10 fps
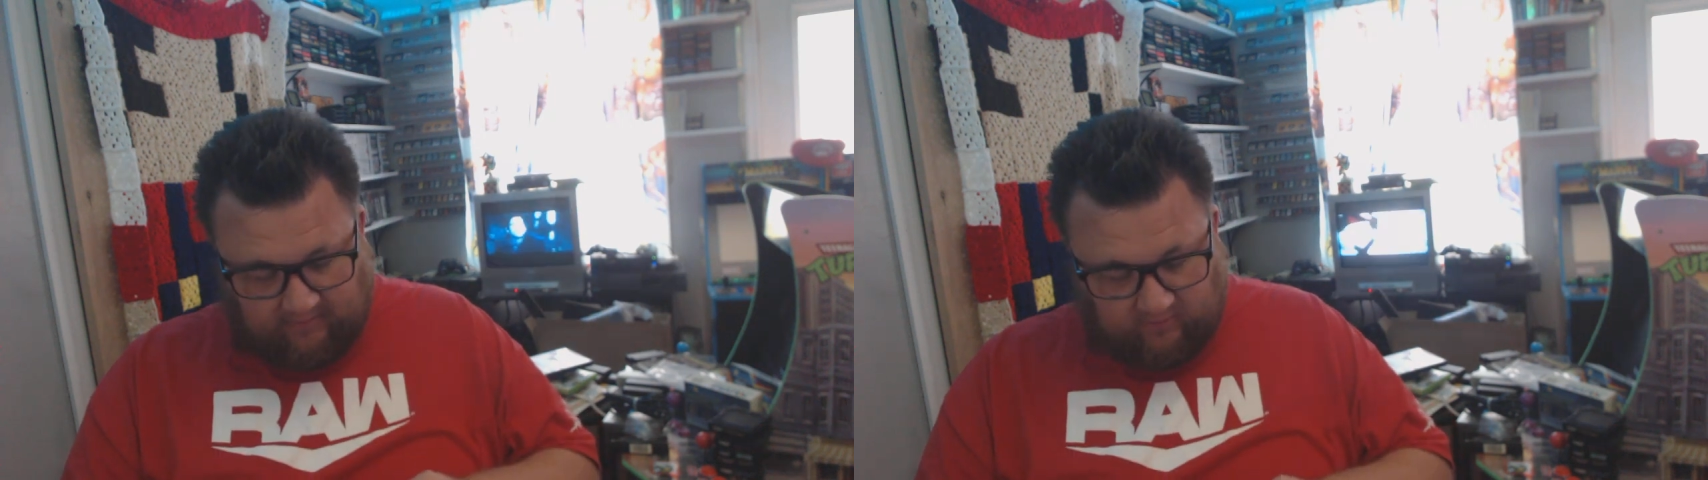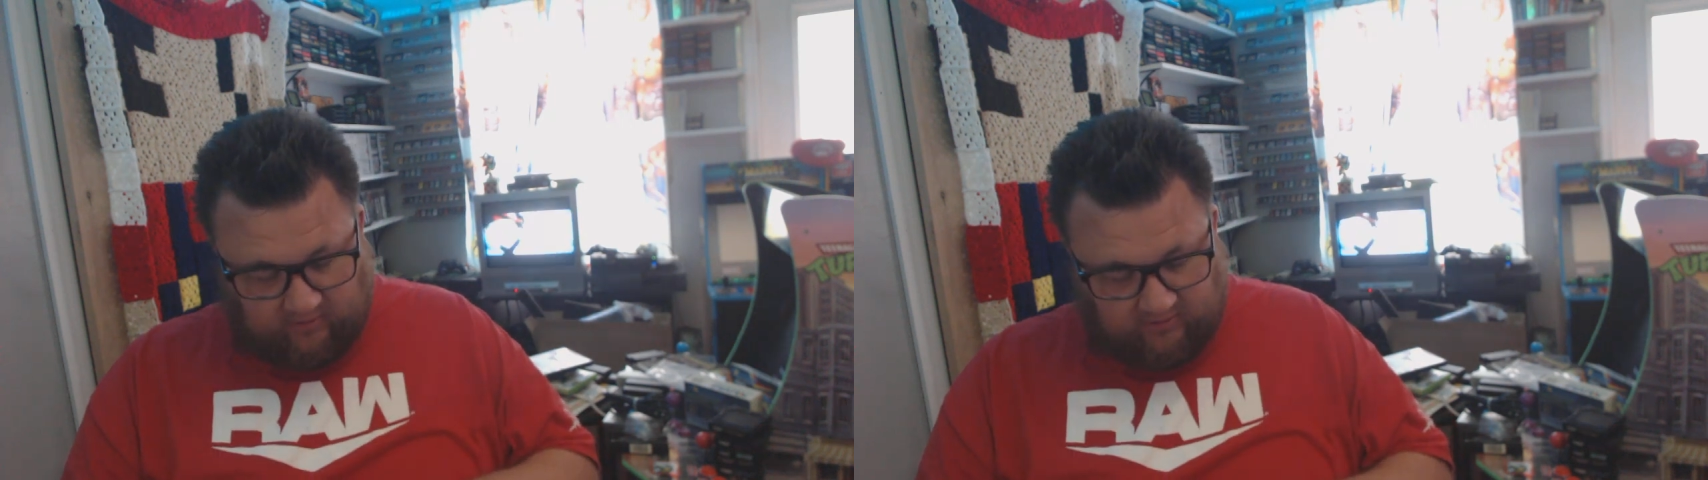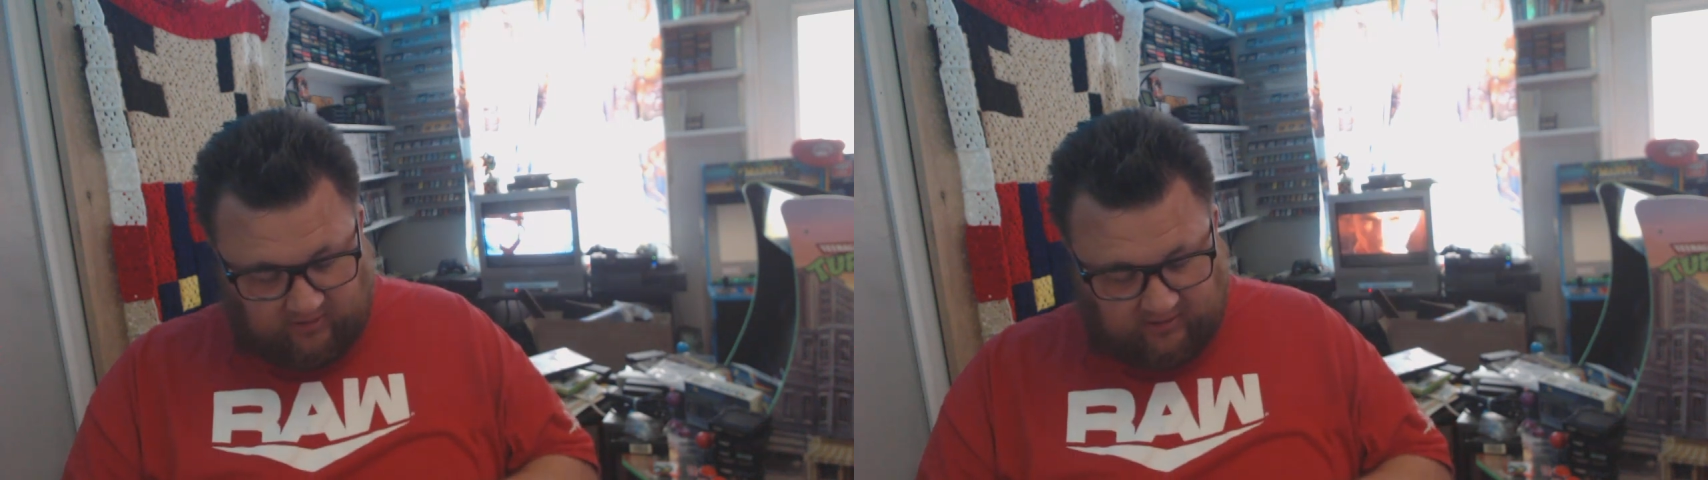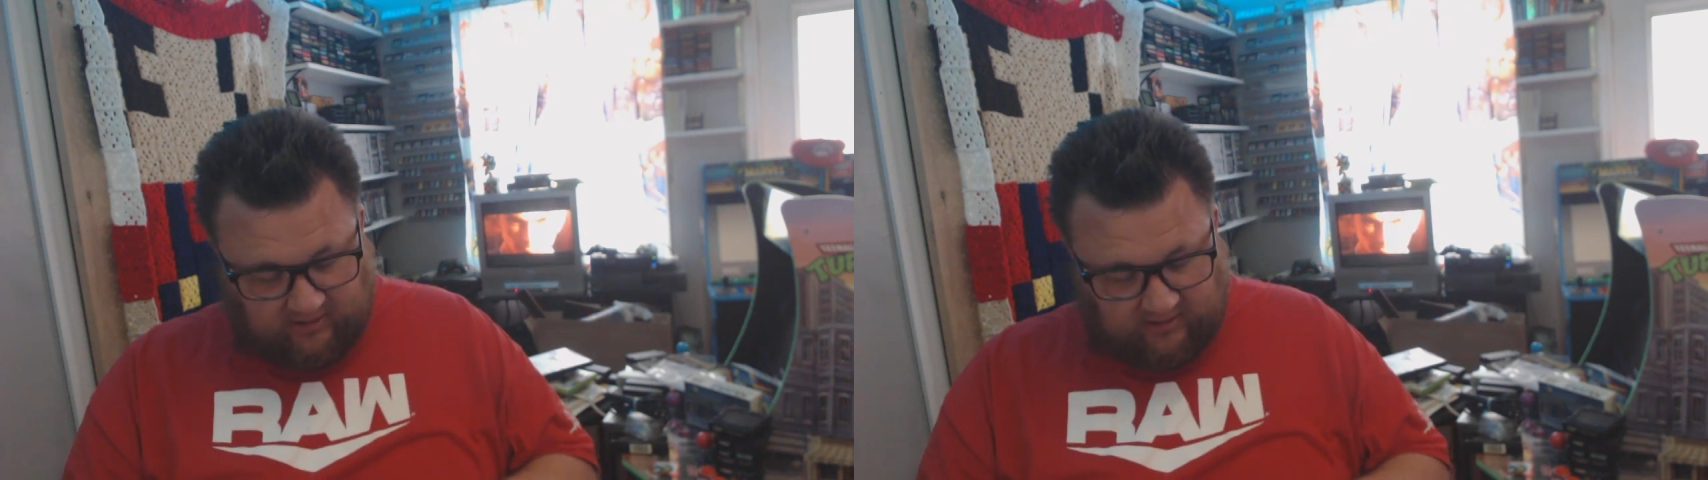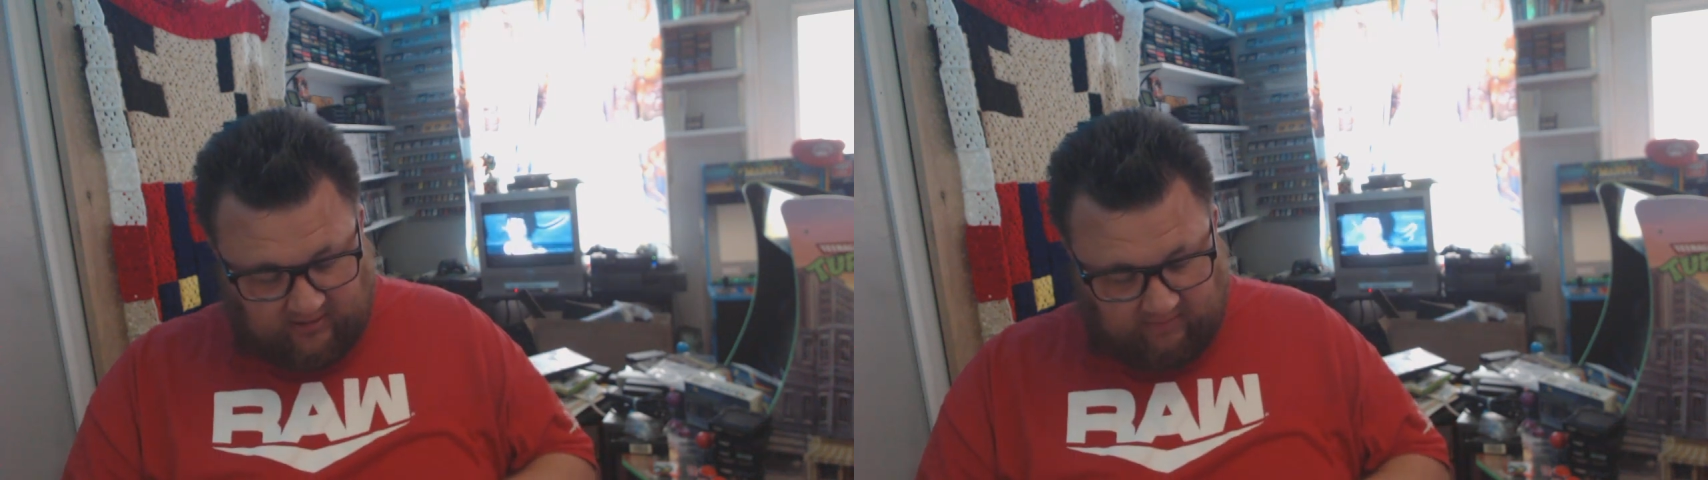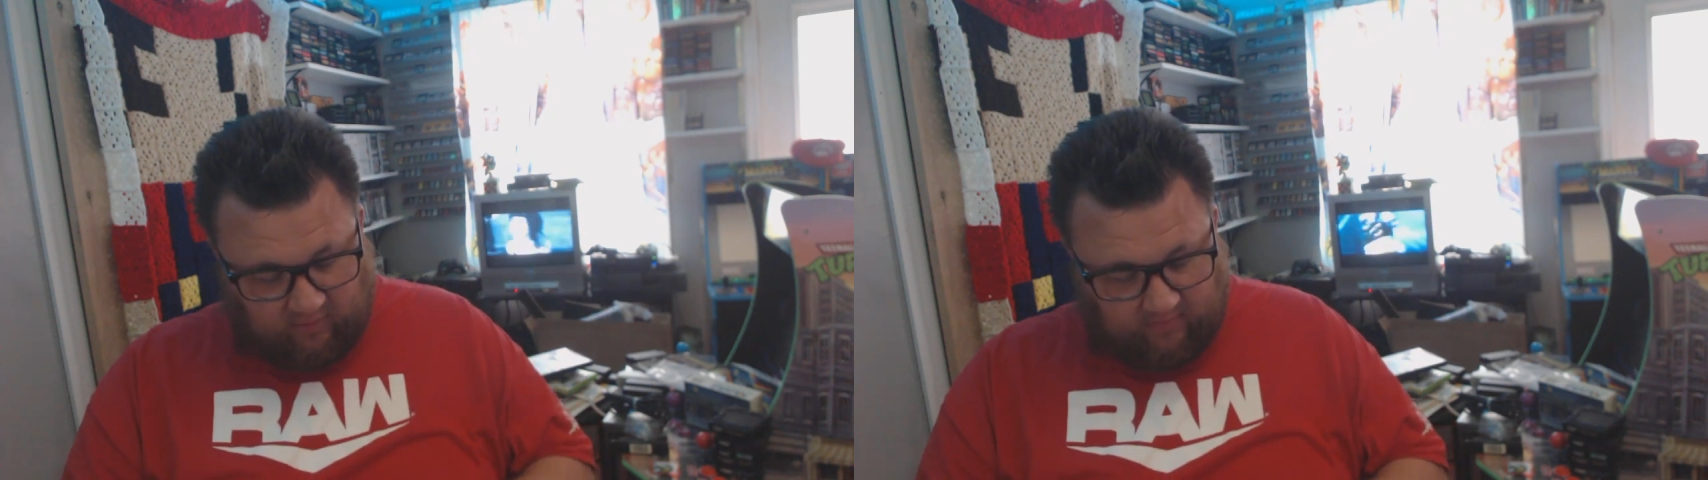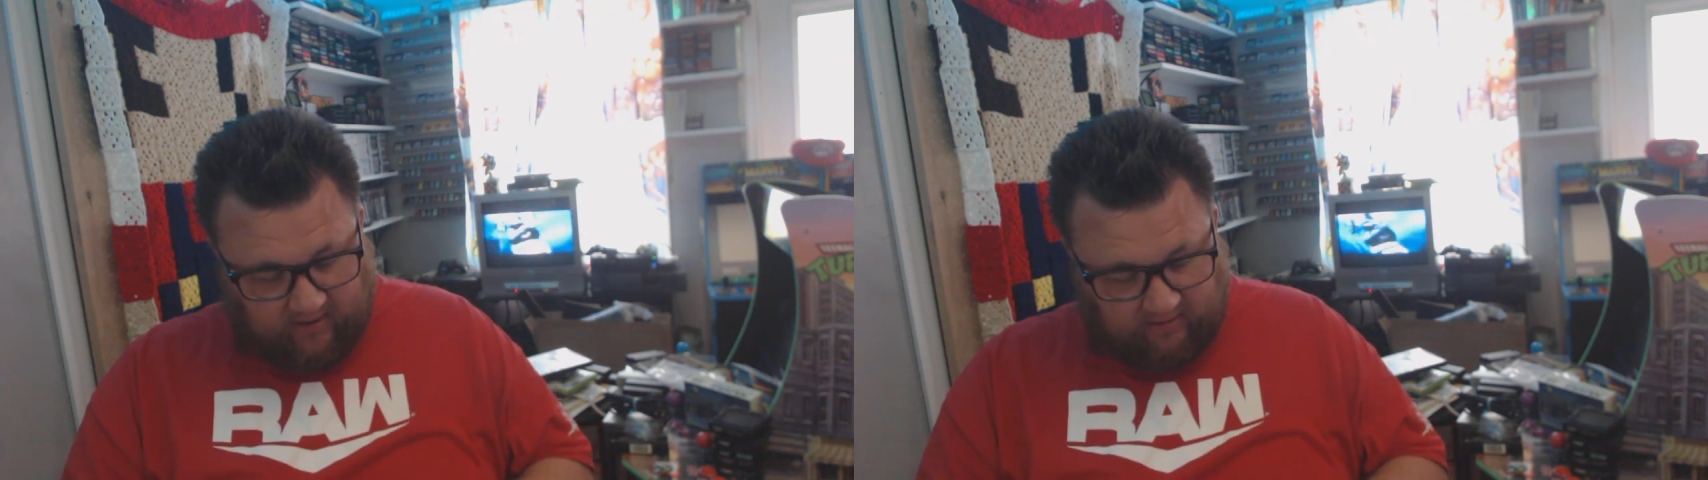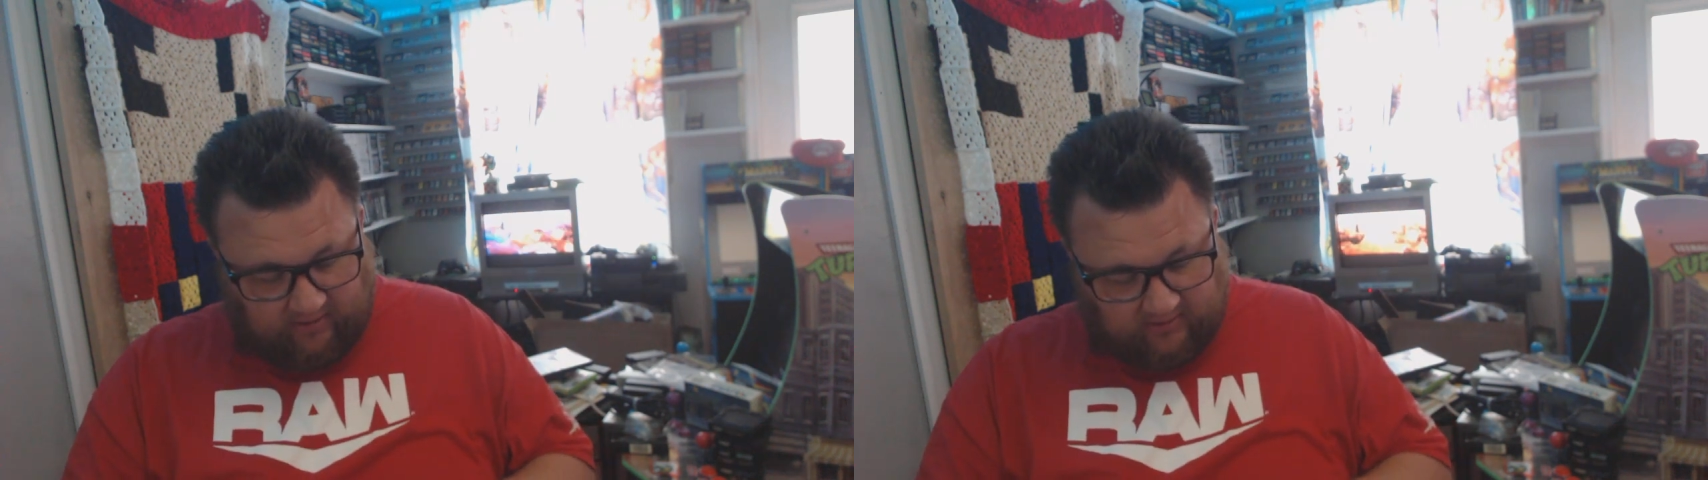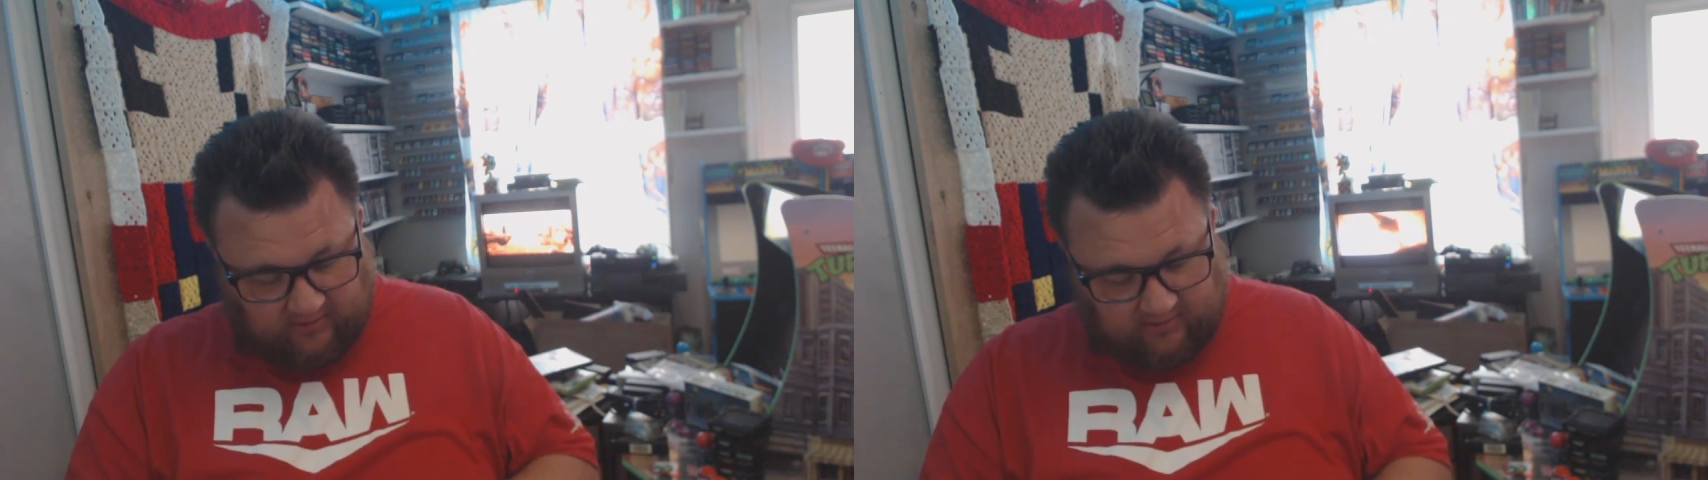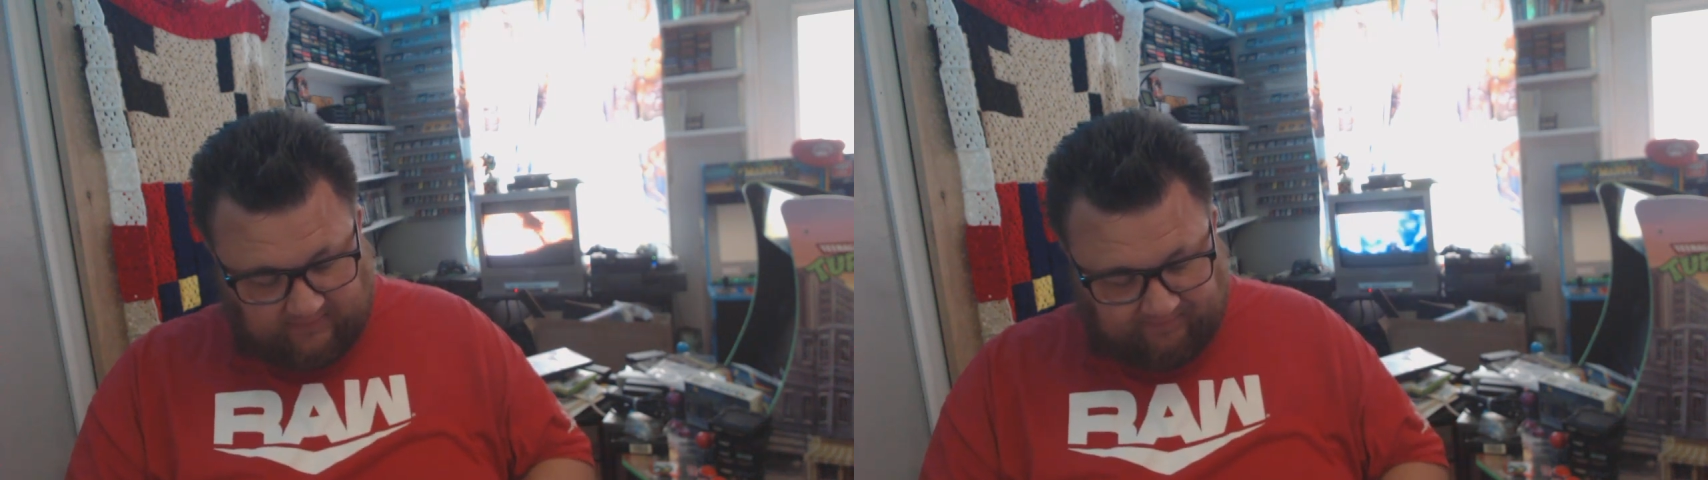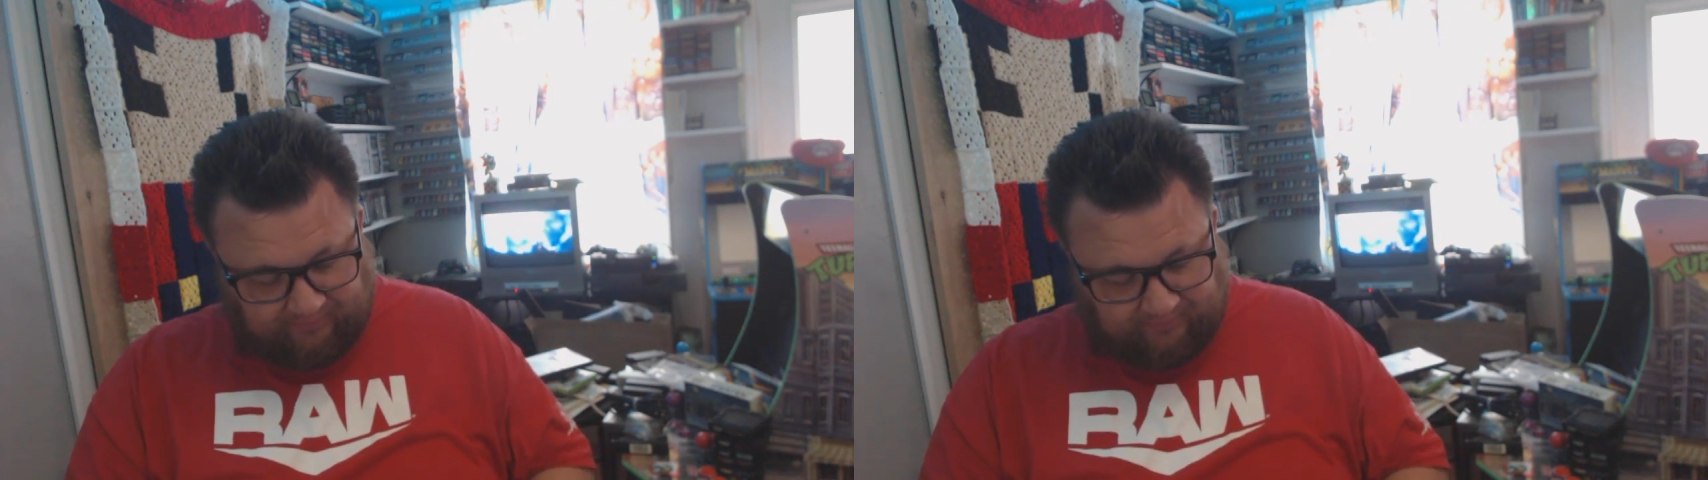We'll use our teeth like barbarians.